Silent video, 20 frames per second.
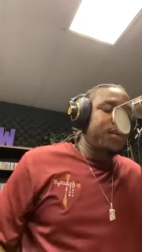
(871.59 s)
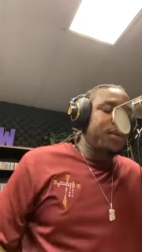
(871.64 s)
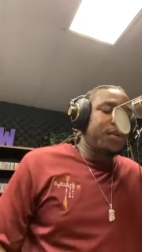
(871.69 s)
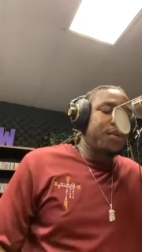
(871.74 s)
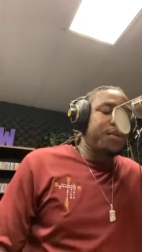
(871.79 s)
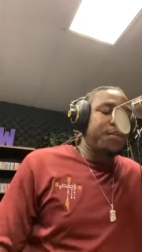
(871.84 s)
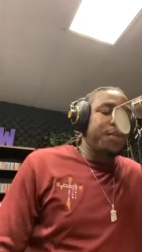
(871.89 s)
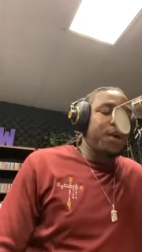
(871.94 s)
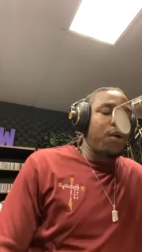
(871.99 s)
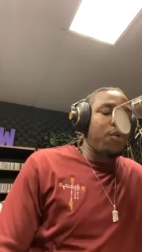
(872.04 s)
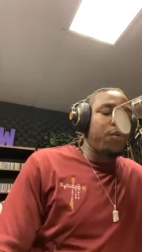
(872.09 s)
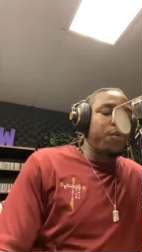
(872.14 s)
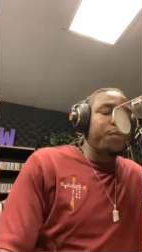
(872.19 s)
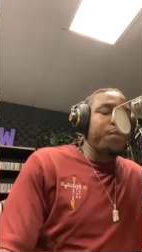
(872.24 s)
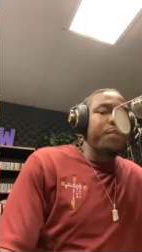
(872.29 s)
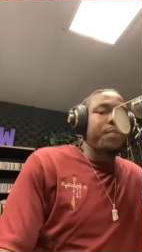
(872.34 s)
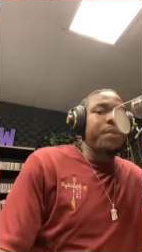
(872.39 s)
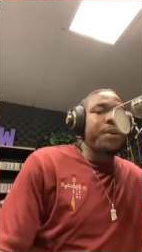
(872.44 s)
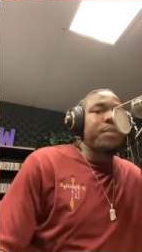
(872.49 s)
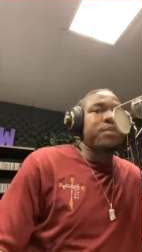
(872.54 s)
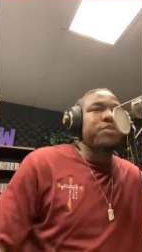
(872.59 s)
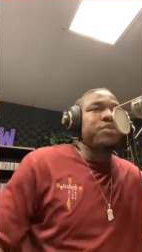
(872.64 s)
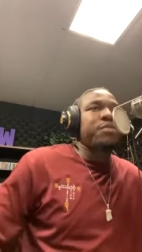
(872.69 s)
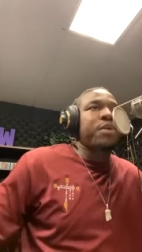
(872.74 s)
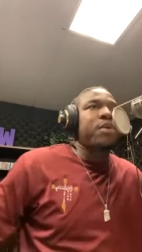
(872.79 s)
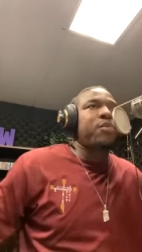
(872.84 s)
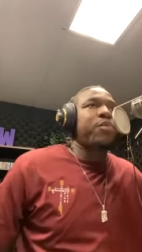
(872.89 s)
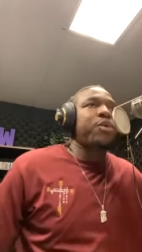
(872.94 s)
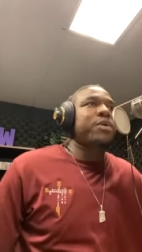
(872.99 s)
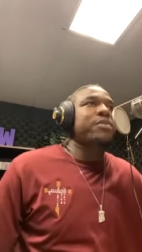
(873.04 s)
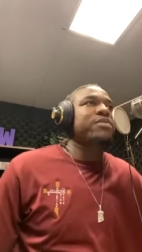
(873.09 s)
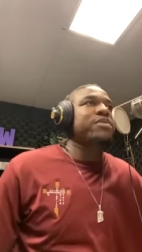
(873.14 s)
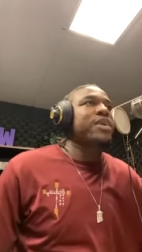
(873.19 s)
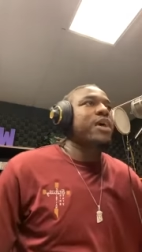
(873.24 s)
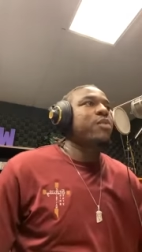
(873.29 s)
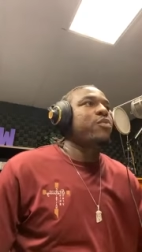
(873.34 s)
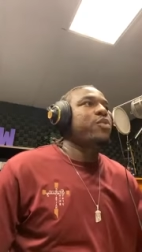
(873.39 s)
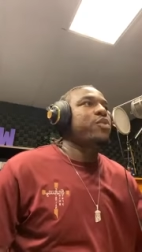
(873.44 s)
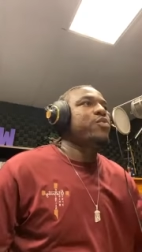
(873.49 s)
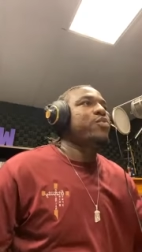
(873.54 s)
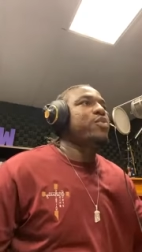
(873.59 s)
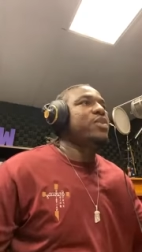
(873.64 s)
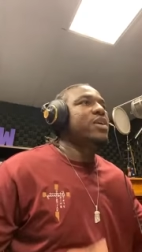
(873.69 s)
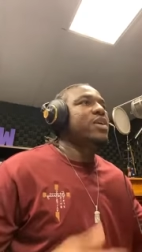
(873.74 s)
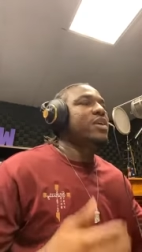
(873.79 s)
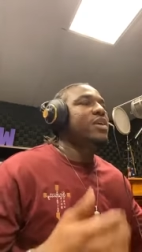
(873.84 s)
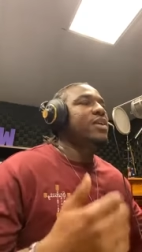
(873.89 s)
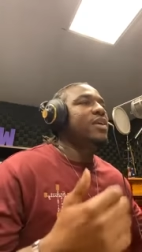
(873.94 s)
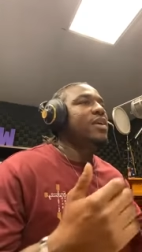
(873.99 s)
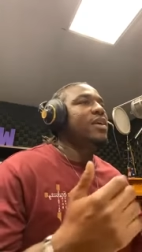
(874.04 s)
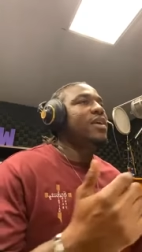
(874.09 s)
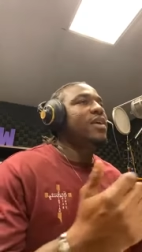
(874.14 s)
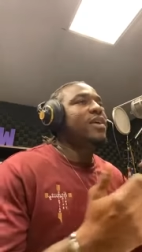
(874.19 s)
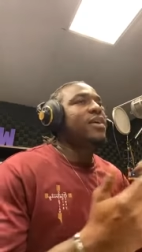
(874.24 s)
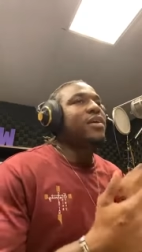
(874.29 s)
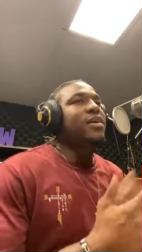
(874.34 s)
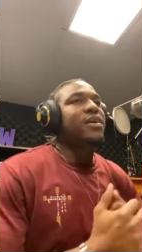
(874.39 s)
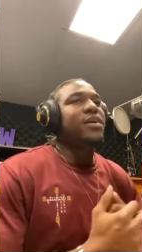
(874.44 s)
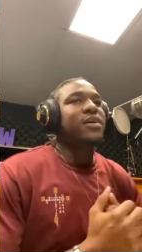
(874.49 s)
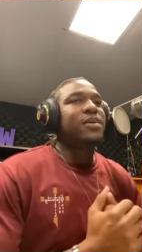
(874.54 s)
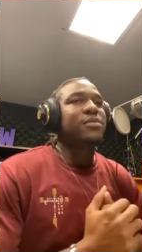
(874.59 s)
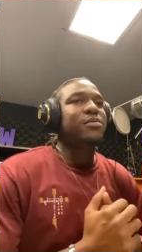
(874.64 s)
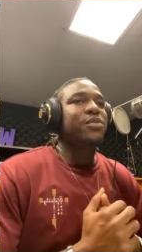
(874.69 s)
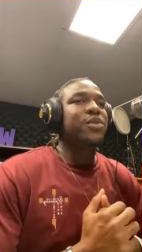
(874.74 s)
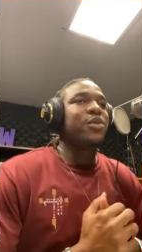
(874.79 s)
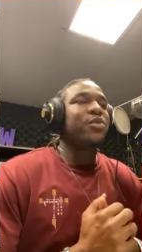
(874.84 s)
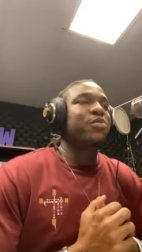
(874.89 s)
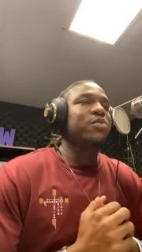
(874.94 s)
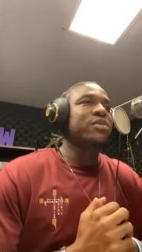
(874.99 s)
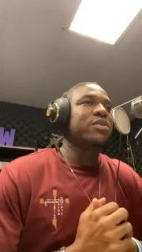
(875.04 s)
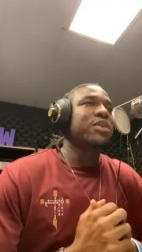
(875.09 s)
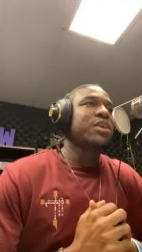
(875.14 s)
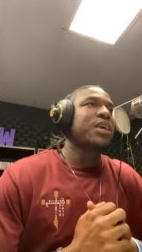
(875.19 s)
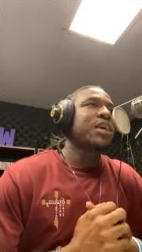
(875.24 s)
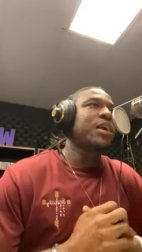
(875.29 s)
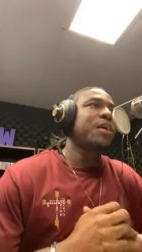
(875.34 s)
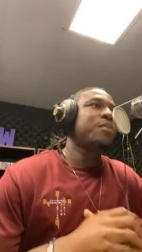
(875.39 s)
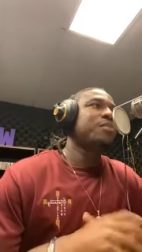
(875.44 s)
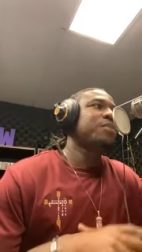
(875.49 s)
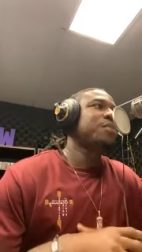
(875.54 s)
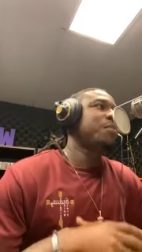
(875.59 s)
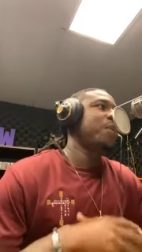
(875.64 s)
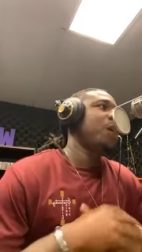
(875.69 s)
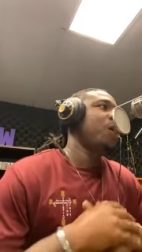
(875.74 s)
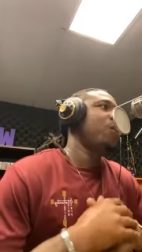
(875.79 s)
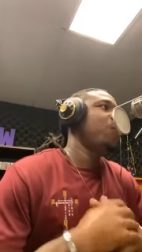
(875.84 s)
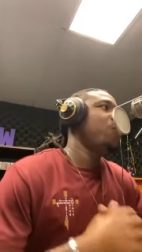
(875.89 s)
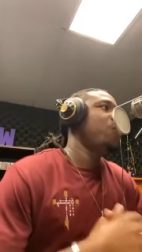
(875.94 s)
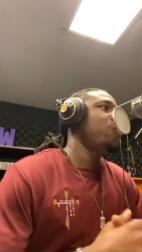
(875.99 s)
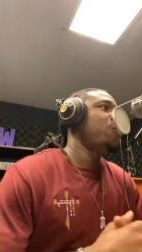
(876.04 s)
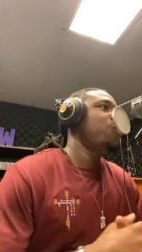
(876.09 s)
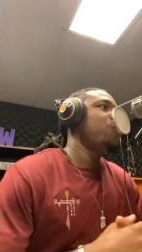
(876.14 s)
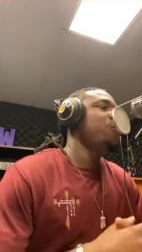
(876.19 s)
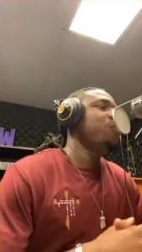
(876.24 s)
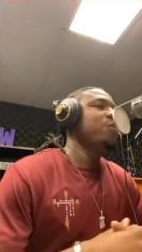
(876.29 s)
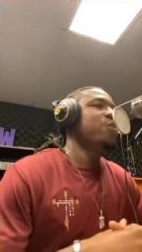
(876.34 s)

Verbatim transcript: Um I will be publishing my website where you can um, you know, come to my home.